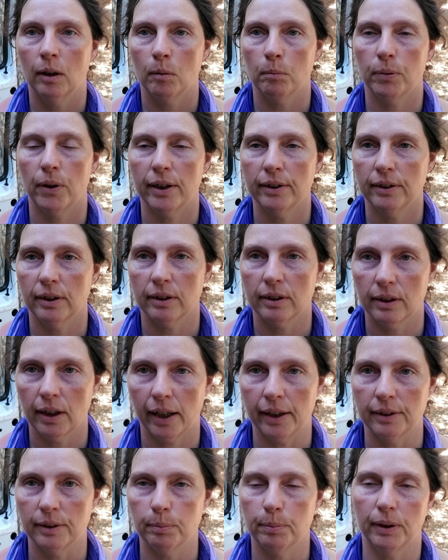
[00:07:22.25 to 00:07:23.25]
Plus, it's
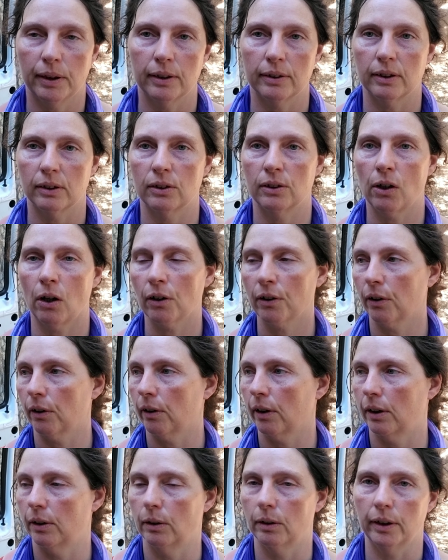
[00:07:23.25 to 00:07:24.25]
nice because it's
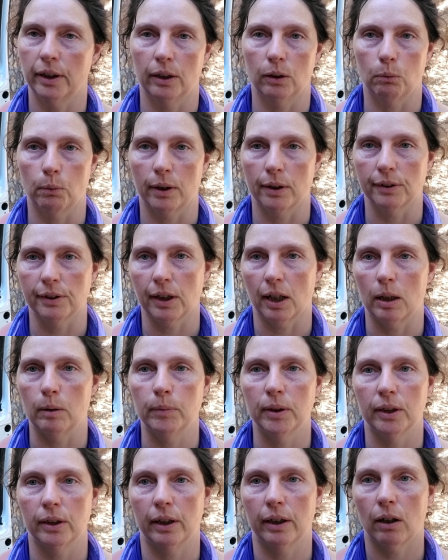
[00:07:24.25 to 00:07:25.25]
darker in the wintertime
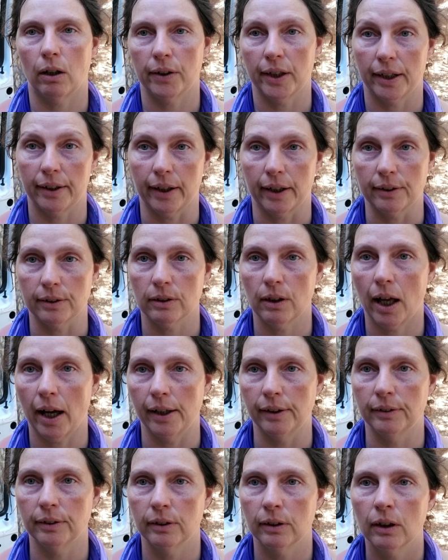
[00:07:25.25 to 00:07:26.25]
and you get all that nice
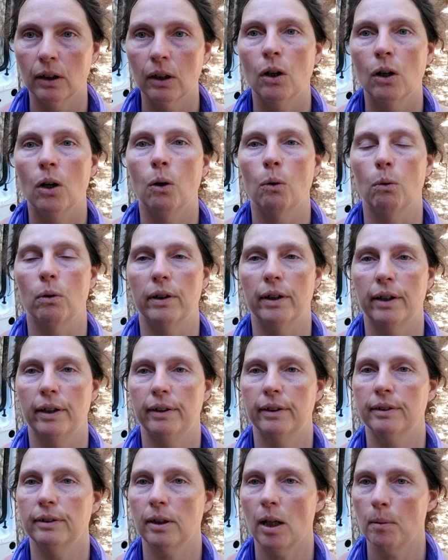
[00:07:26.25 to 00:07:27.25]
light. Well, in
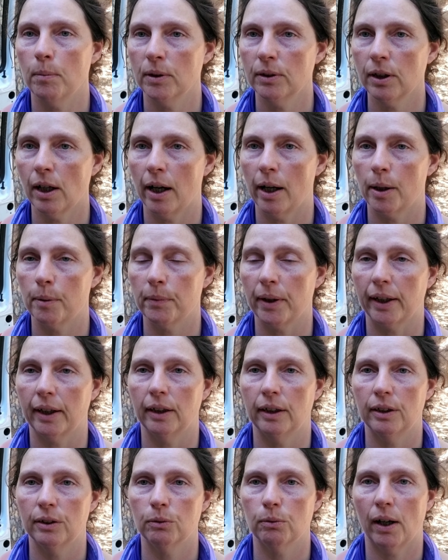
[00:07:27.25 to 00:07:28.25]
the summertime, like
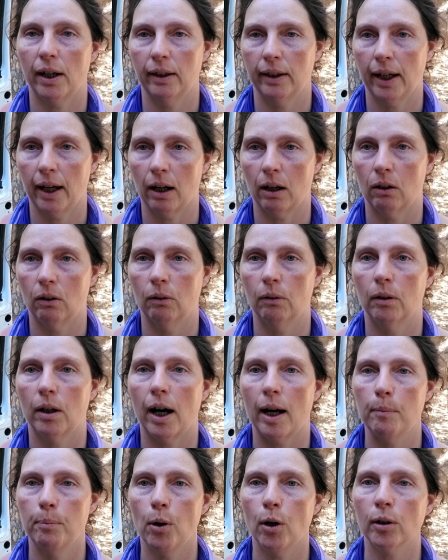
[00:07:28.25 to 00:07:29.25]
it is right now,
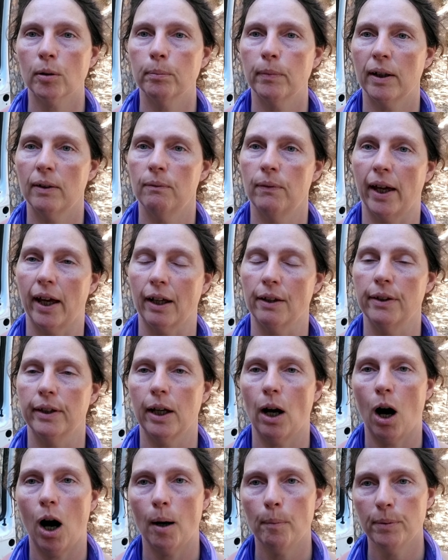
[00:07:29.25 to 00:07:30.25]
I park my van
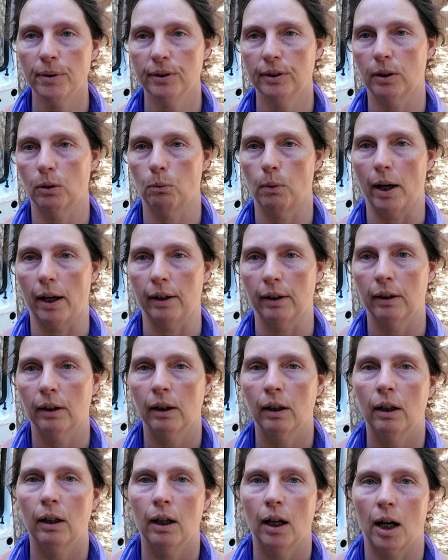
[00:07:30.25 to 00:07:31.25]
the opposite way.
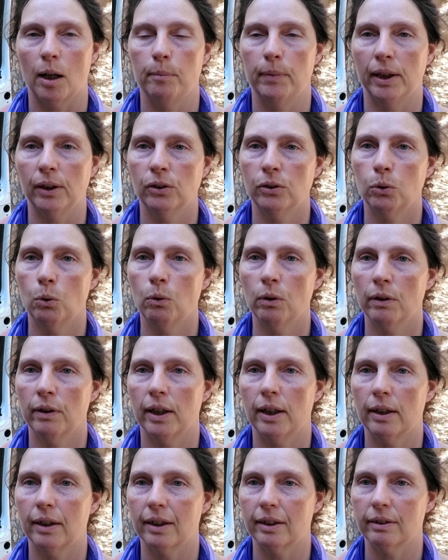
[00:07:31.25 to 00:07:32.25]
I make sure
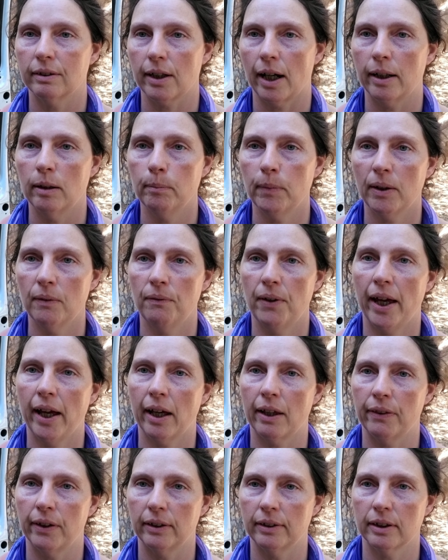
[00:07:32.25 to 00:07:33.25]
that the side of my
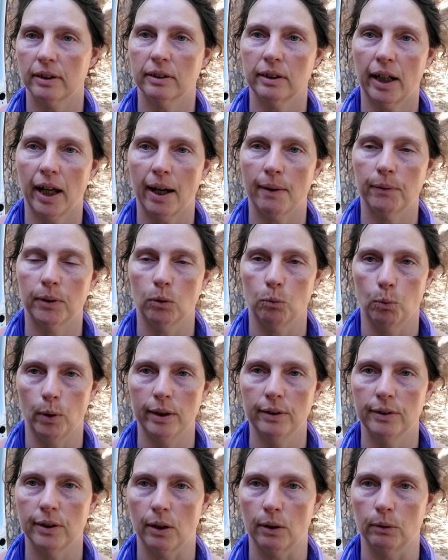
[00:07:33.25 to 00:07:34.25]
van that doesn't have any
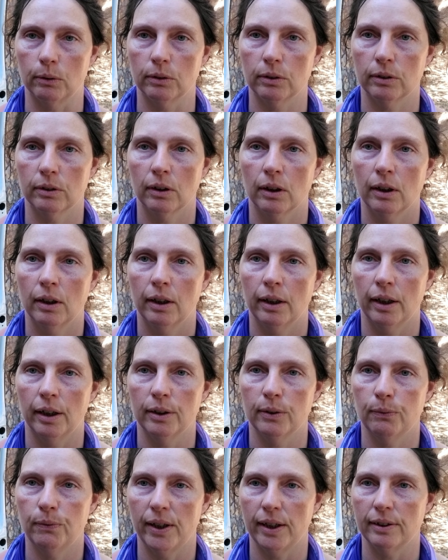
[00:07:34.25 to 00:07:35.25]
windows
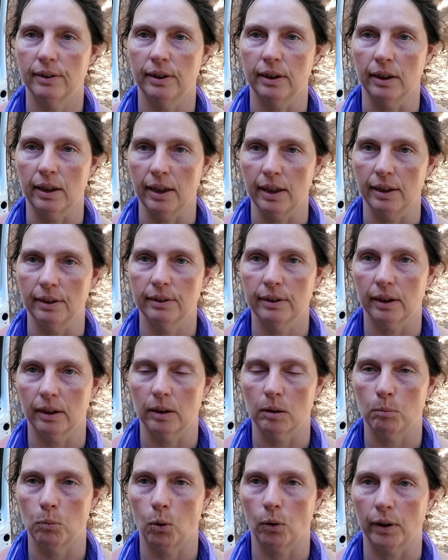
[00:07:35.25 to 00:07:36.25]
is facing east in
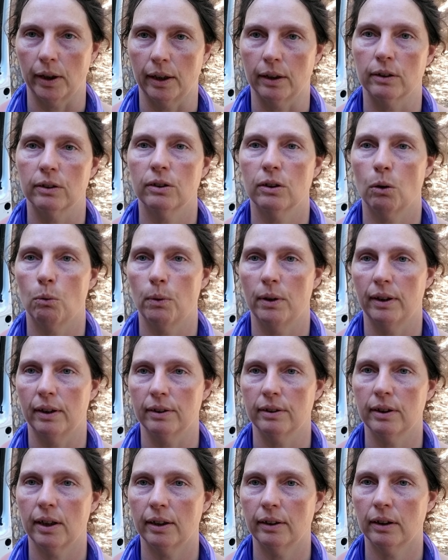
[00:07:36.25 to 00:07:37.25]
the morning. So when the
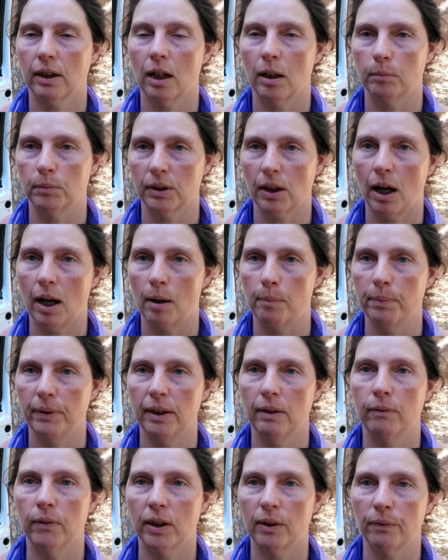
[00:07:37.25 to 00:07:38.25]
sun comes up,
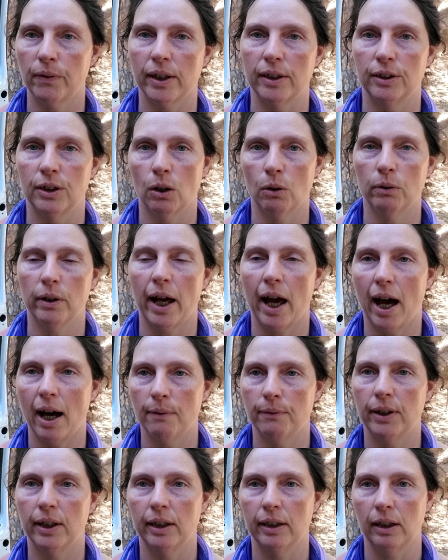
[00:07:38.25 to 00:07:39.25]
even if I don't
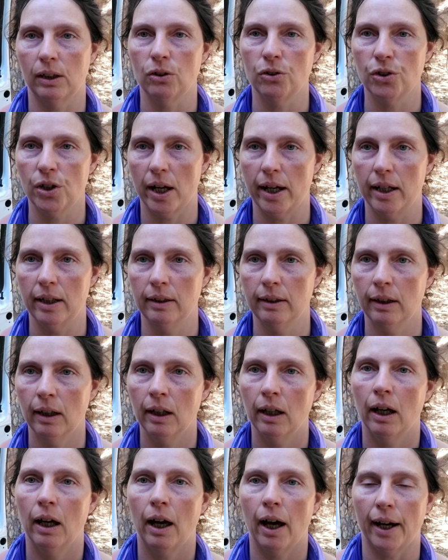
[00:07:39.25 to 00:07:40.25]
have any shade,
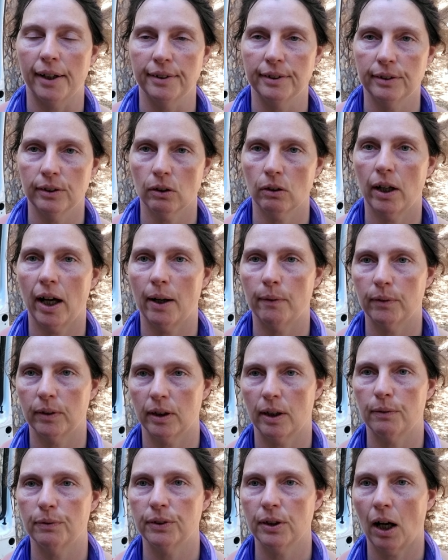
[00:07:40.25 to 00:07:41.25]
I still have
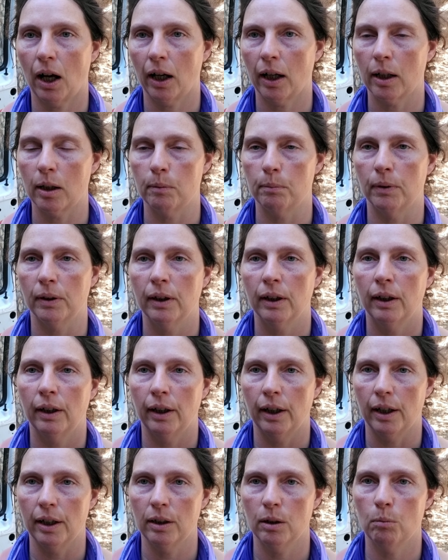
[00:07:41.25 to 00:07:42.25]
enough time
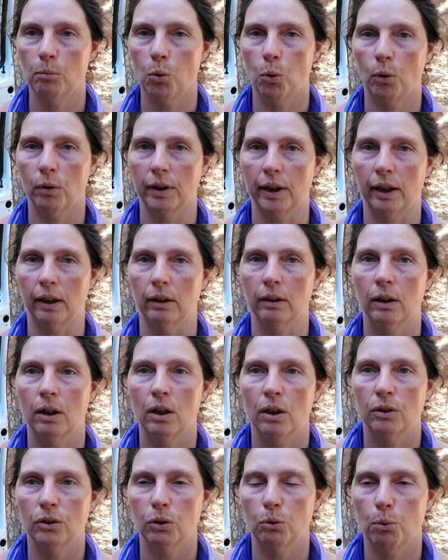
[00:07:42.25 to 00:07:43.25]
in the morning
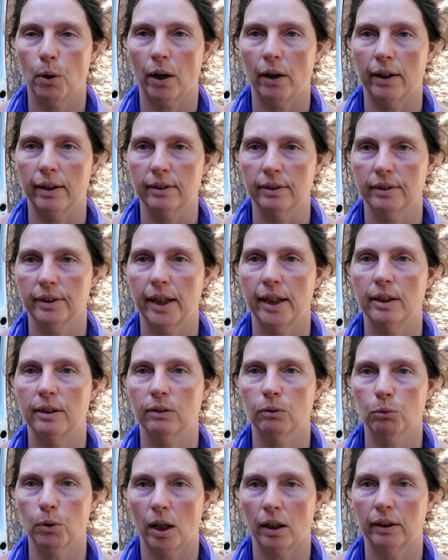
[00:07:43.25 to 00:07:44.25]
to where it stays
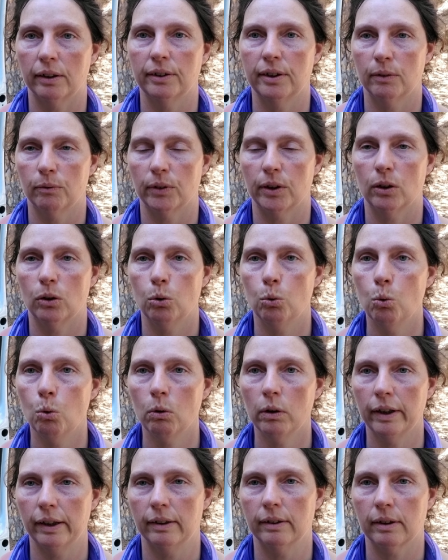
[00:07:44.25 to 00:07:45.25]
relatively
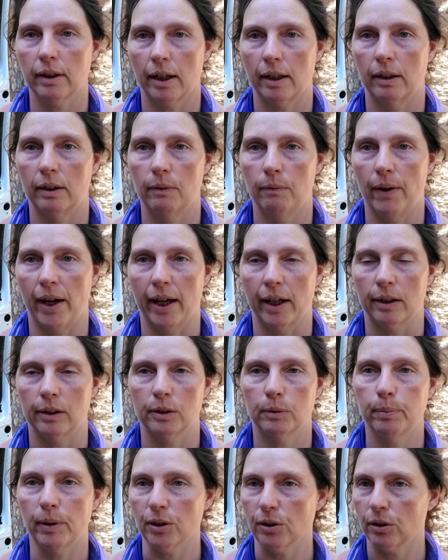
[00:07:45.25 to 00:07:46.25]
cool inside of the van,
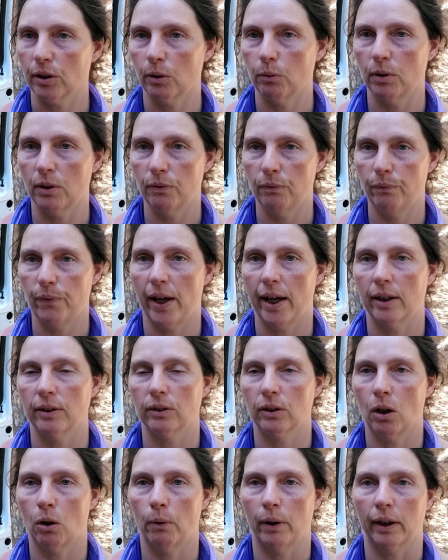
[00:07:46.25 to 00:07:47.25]
especially with fans
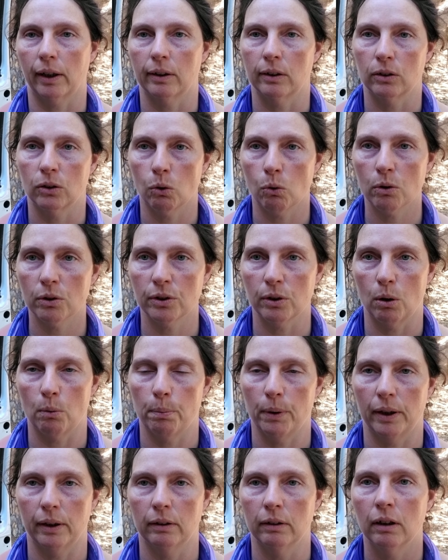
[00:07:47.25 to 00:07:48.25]
going and the doors
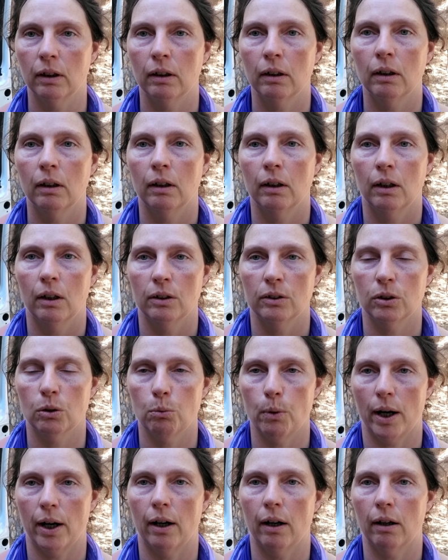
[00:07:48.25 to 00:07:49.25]
open, to
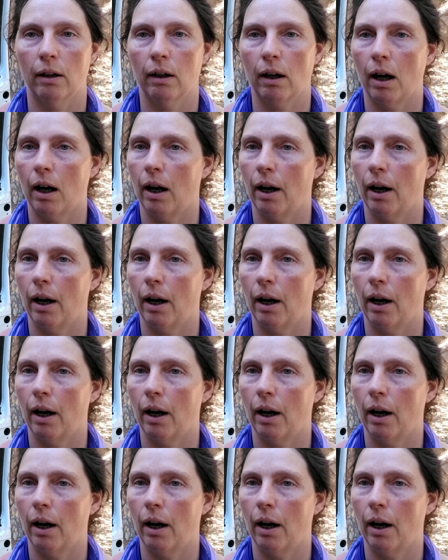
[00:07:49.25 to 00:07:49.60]
where